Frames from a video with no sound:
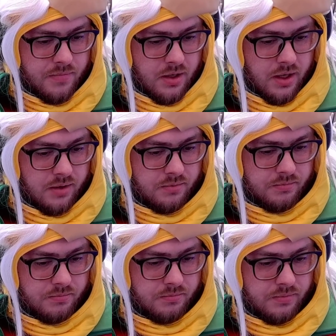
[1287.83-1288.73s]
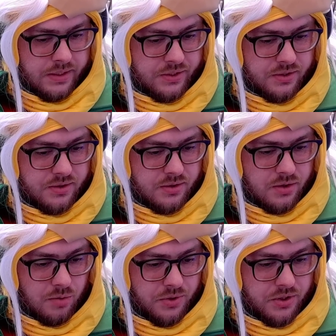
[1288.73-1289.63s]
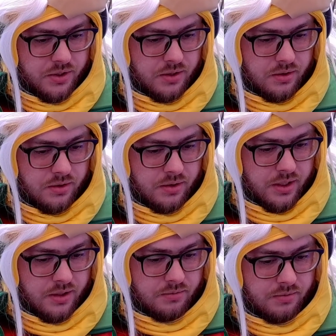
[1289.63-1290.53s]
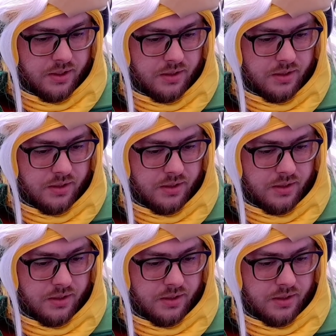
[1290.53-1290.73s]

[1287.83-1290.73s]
Yeah. It's just so much. Yeah. When